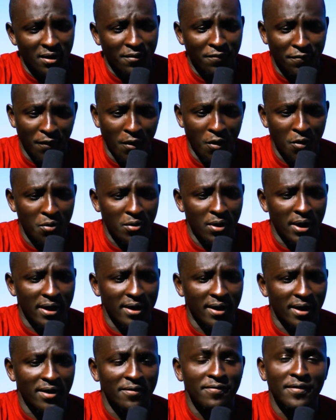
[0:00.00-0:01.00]
for,
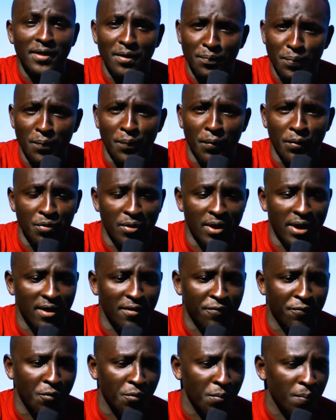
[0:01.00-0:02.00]
and even the people you care
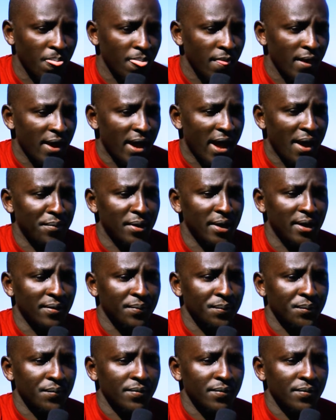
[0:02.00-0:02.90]
for. I mean,